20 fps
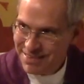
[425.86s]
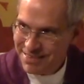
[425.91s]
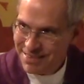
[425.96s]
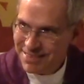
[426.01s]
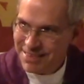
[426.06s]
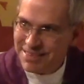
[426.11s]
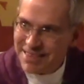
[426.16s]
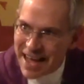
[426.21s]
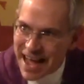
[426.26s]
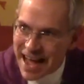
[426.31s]

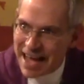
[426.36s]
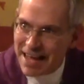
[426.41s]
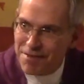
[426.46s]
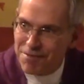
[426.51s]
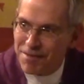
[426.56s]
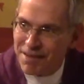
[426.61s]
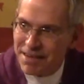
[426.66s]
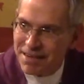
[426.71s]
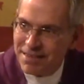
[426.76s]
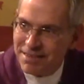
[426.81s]
This
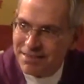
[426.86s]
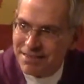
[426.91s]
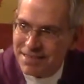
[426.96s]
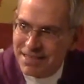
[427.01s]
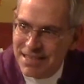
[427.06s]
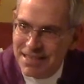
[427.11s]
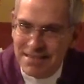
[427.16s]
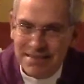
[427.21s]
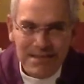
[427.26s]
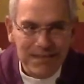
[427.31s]
Advent, a
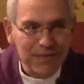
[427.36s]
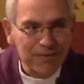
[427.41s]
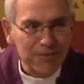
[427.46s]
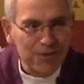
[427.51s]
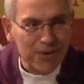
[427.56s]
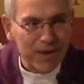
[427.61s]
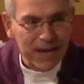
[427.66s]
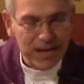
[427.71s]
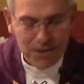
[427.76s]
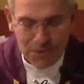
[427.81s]
season of
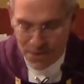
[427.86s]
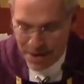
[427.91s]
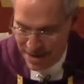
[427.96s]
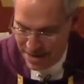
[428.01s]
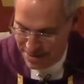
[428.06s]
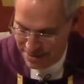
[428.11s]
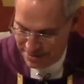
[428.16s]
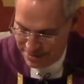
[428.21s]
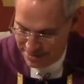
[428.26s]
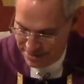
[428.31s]
great
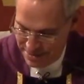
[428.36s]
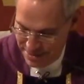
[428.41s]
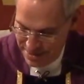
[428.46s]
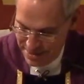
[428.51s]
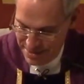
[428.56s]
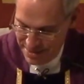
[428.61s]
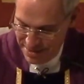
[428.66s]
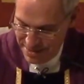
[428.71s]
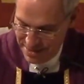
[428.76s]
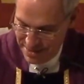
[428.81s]
grace,
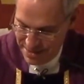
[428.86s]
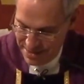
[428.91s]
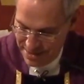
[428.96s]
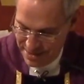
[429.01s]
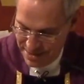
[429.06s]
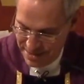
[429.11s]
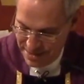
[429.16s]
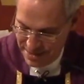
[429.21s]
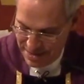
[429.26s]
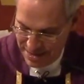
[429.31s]

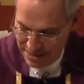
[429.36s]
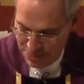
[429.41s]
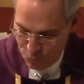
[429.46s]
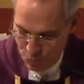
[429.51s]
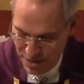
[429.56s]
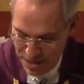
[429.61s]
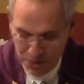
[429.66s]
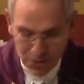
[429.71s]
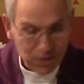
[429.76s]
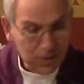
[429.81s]
as
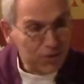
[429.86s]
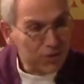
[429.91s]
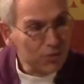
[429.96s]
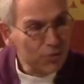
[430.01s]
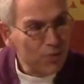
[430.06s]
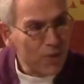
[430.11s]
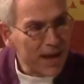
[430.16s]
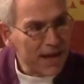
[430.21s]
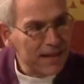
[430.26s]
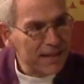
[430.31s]
we look to
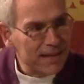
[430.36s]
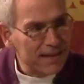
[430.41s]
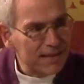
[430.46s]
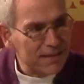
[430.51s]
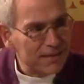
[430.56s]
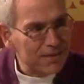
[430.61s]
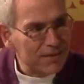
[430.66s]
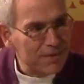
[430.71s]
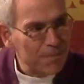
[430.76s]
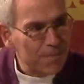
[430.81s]
when
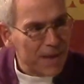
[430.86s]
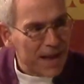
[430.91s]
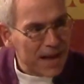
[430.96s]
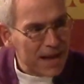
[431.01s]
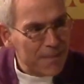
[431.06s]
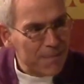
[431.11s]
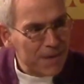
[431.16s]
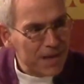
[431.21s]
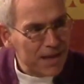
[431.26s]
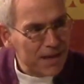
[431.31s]
this
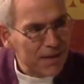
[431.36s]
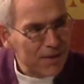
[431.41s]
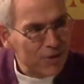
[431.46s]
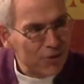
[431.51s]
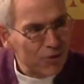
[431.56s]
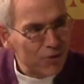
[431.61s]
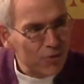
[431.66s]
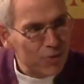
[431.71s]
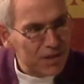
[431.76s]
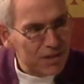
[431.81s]
baby,
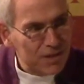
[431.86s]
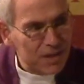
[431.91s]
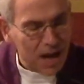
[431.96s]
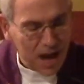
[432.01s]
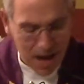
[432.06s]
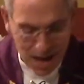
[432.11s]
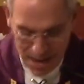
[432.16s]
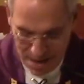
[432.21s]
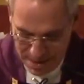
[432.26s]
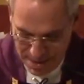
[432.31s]
who is
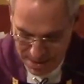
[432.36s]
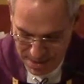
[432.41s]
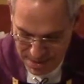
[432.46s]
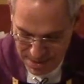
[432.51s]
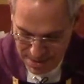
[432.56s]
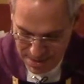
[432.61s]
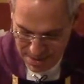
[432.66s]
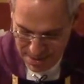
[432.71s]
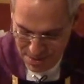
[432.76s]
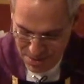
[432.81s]
God,
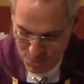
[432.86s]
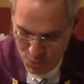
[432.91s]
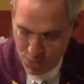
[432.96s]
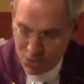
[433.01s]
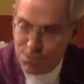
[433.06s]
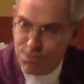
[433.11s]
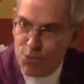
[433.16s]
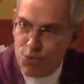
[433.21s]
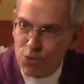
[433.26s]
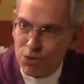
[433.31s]

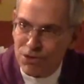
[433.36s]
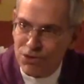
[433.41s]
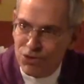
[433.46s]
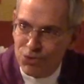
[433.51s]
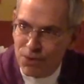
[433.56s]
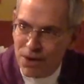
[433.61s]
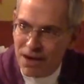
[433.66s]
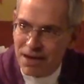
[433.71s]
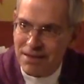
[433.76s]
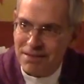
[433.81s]
was born
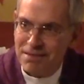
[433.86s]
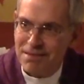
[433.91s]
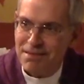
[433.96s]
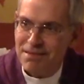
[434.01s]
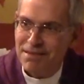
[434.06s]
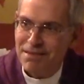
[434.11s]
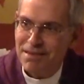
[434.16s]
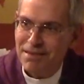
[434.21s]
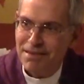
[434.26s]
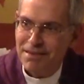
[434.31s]
to us.